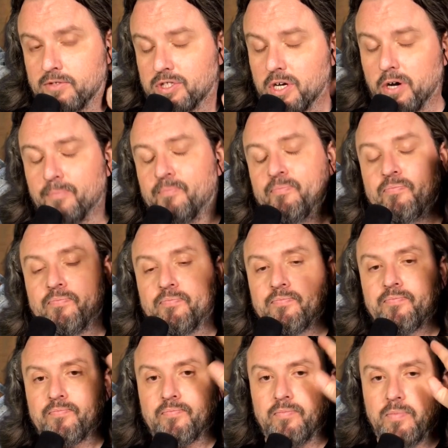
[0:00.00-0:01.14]
So
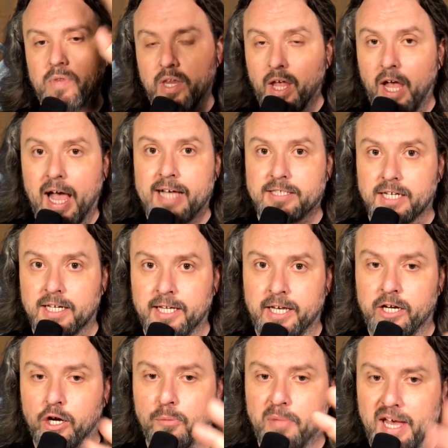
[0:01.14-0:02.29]
as a
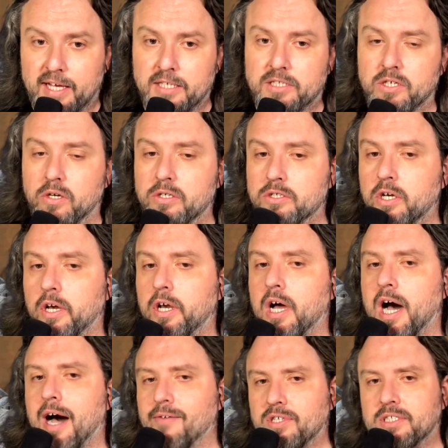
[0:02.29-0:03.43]
cleaner, baking soda is good.
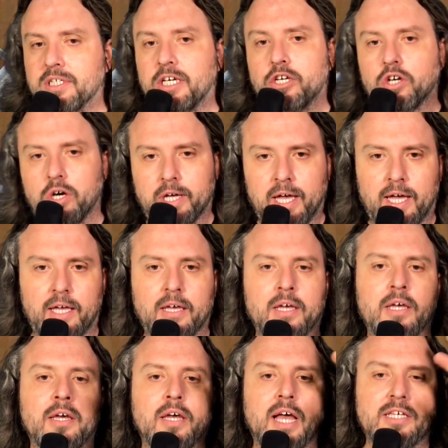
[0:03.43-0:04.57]
Obviously, cooking
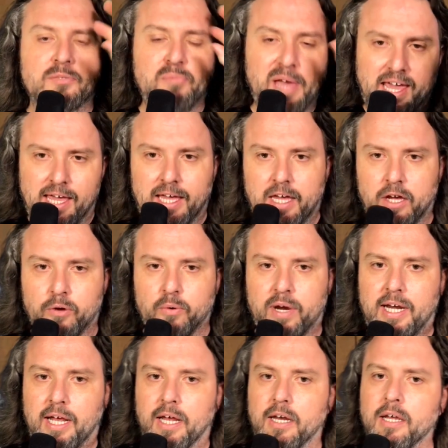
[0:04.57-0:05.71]
as a baking
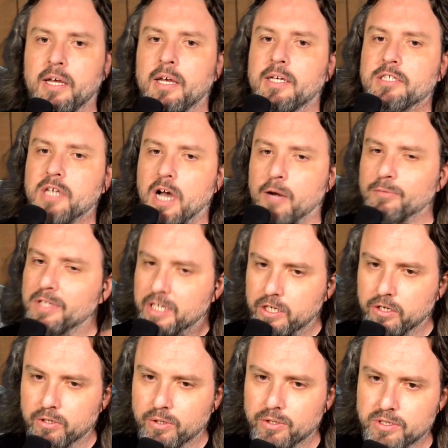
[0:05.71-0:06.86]
ingredient, it's commonly
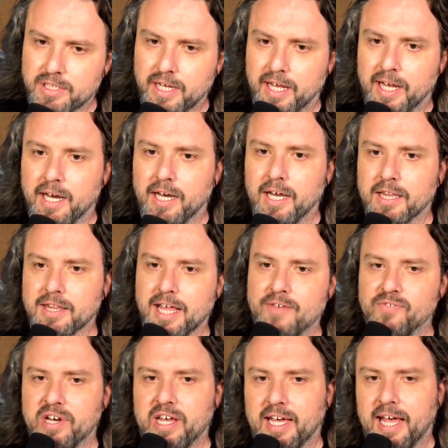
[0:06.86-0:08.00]
used in
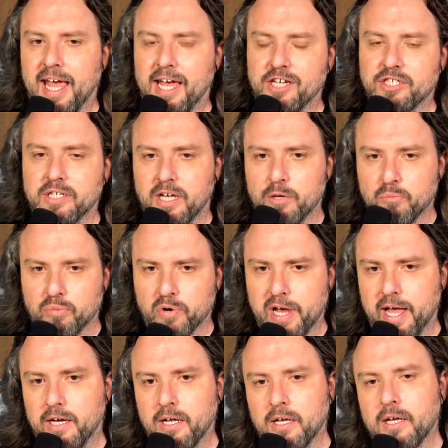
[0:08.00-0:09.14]
leavening agent in
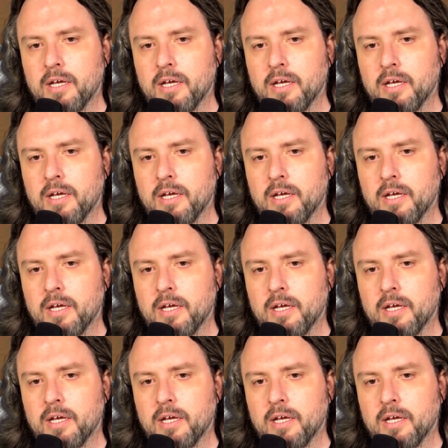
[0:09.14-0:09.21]
bread.